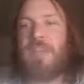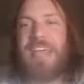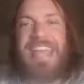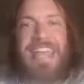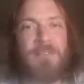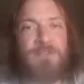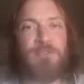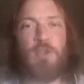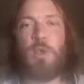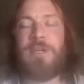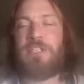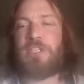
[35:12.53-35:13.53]

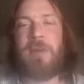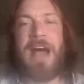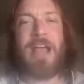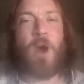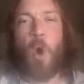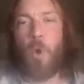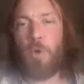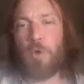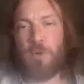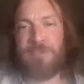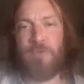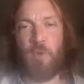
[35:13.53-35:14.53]
influenced by
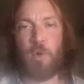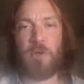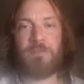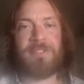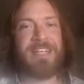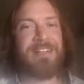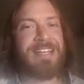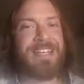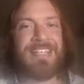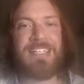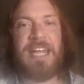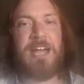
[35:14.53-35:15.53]
older forms and, like
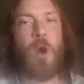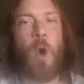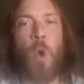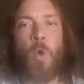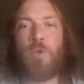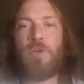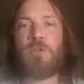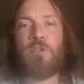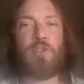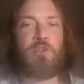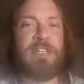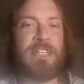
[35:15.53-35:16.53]
I said, older
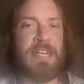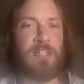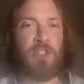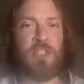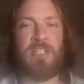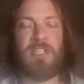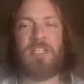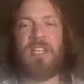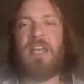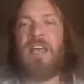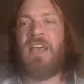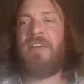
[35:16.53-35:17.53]
traditions
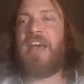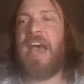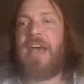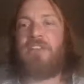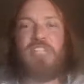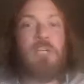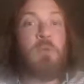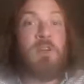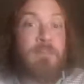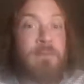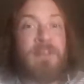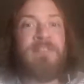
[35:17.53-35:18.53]
that she would
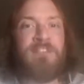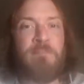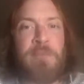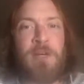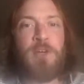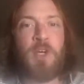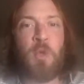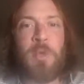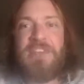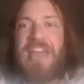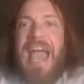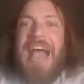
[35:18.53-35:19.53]
have been familiar
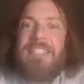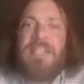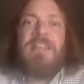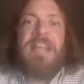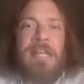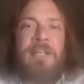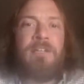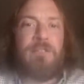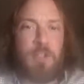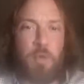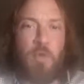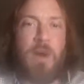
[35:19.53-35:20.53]
with as an
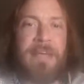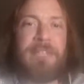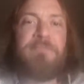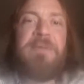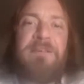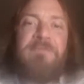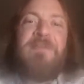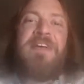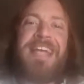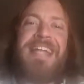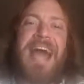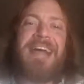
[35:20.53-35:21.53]
English woman
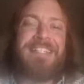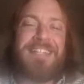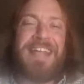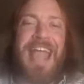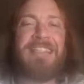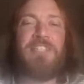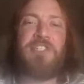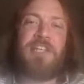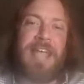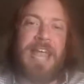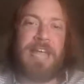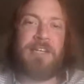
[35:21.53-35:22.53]
and as an
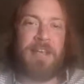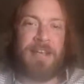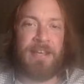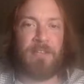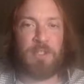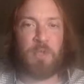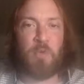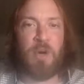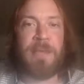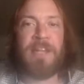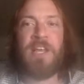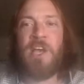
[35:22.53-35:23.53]
educated English
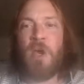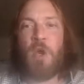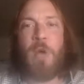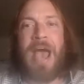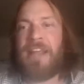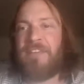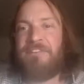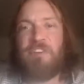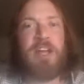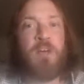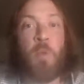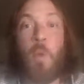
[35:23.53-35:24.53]
woman who had a
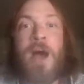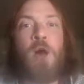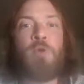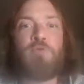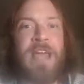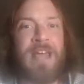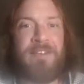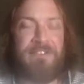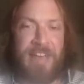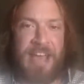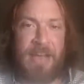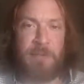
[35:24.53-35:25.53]
very well-read
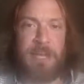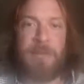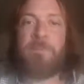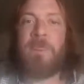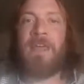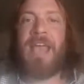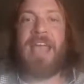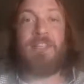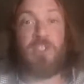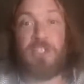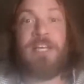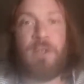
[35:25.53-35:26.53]
family,
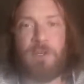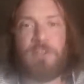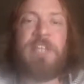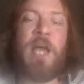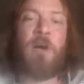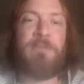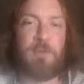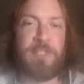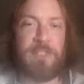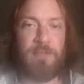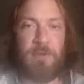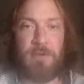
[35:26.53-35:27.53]
and she herself
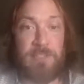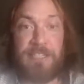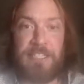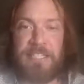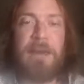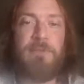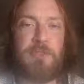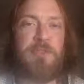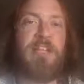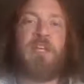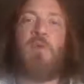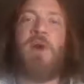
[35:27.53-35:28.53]
was
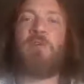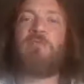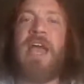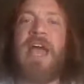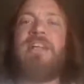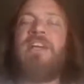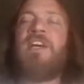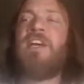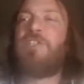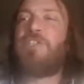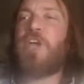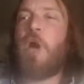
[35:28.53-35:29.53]
exceptionally well-read.
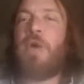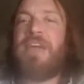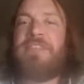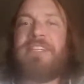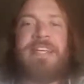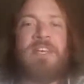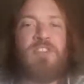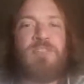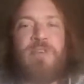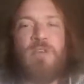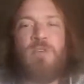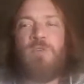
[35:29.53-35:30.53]
So in the 10th
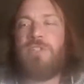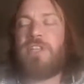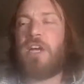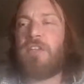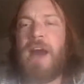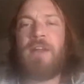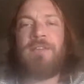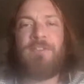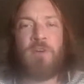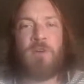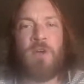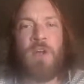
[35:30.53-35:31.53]
Muse, a lot of
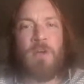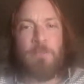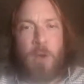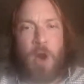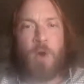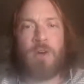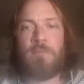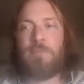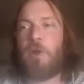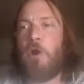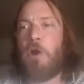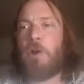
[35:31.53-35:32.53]
her
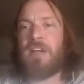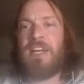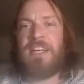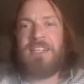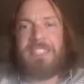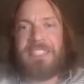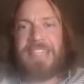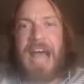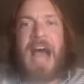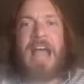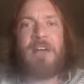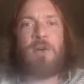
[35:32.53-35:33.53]
poems are
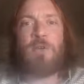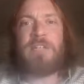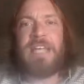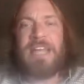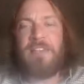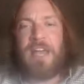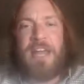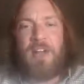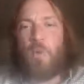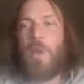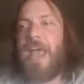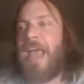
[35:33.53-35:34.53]
styled in
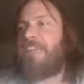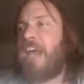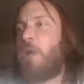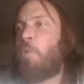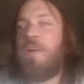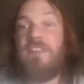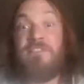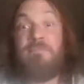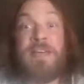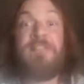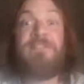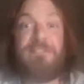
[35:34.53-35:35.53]
a way that would have
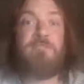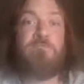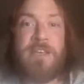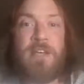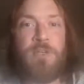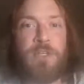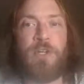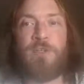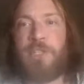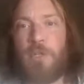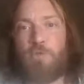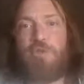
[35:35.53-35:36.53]
been familiar
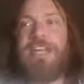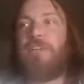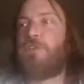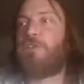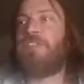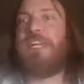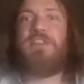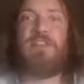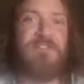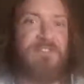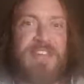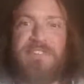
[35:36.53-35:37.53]
to readers in the
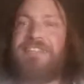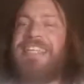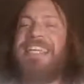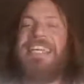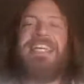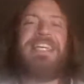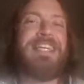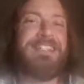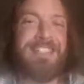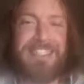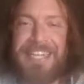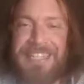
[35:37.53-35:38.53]
15 and
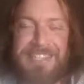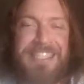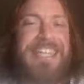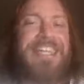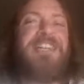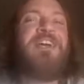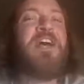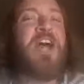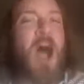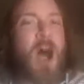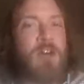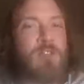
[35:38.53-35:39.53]

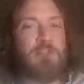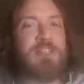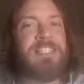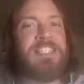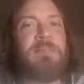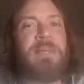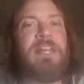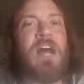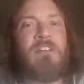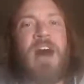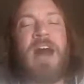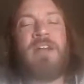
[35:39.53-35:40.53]
1600s. I mean, a
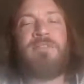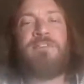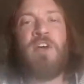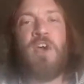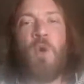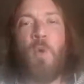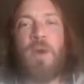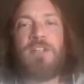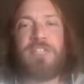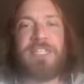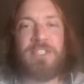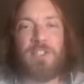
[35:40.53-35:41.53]
lot of what
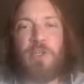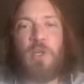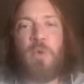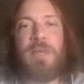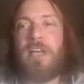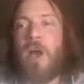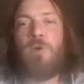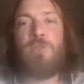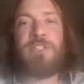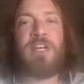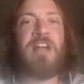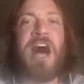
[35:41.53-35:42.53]
she's doing
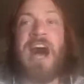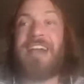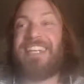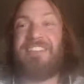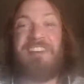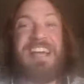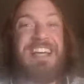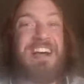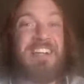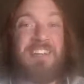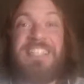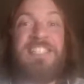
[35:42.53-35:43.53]
owes a lot to like
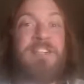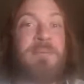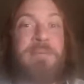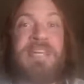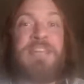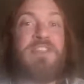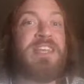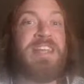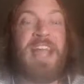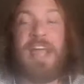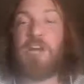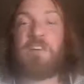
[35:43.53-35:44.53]

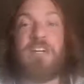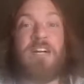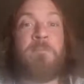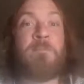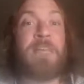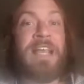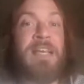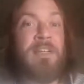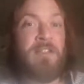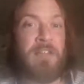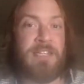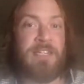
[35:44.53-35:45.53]
Elizabethan era
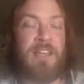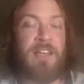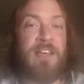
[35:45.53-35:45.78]
England.